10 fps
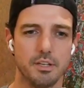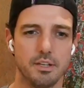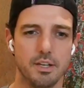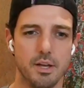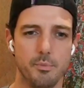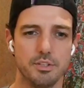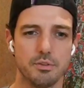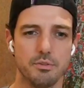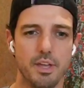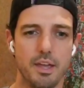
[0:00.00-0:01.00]
And so
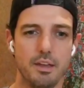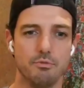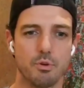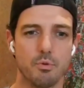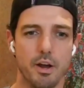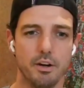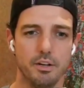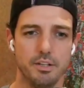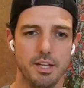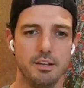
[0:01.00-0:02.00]
they require
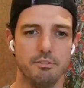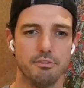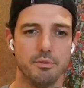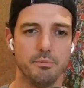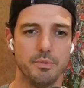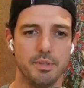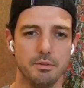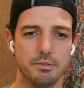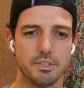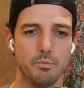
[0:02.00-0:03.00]
data from the
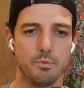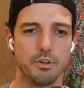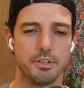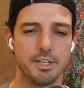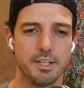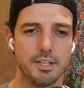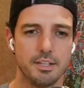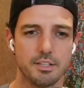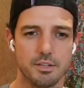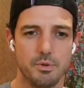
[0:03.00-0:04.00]
outside world.
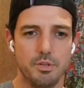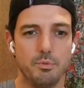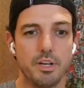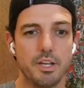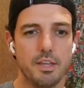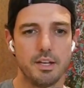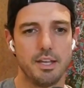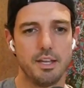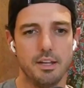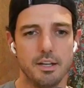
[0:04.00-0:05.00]
So when you bring in that
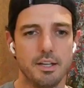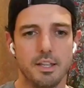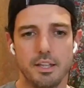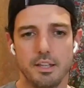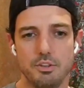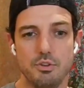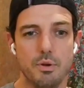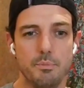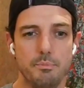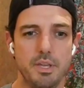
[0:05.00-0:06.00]
data, you
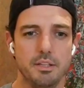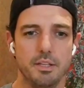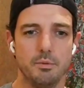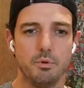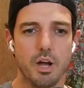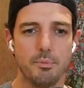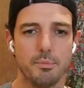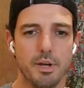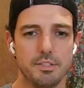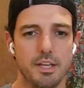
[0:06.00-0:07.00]
immediately will
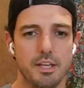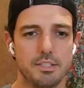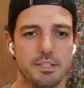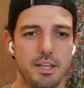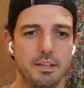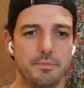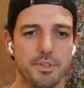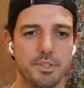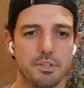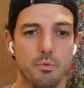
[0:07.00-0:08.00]
compromise that state.
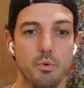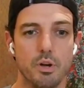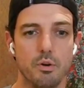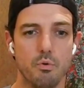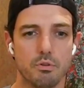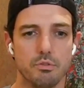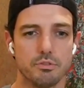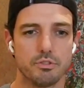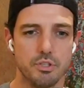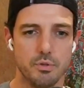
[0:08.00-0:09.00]
So what oracles
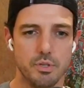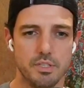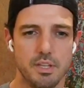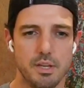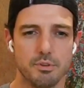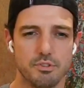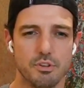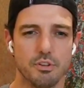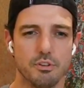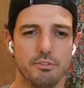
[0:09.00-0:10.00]
do is they
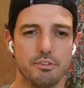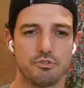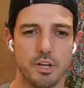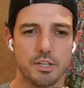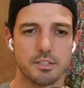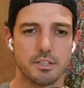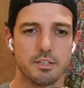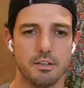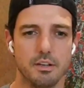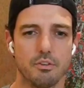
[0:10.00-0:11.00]
preserve trust
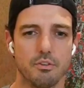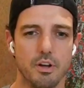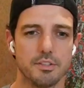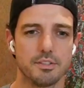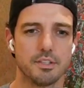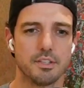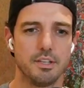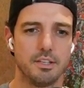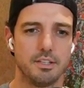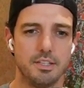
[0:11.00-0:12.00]
across
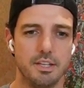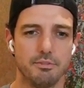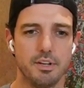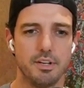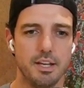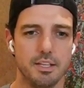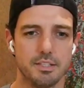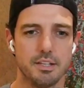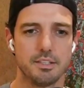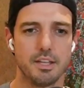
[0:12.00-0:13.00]
different data
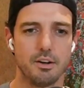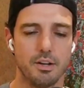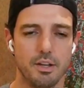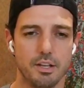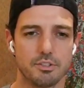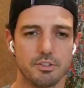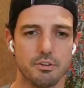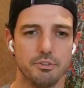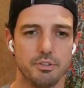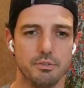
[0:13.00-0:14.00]
sets that are
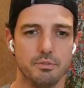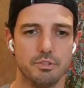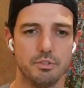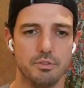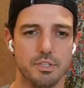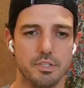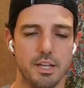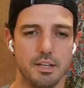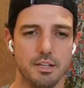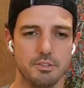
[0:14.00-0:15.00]
external to the
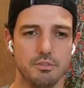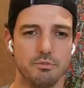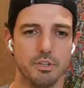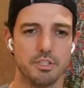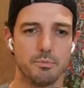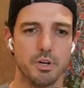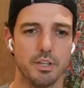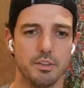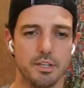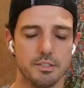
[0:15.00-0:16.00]
state. And so you really just bring
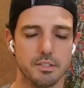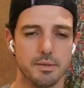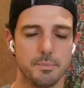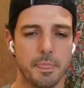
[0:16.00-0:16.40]
things in.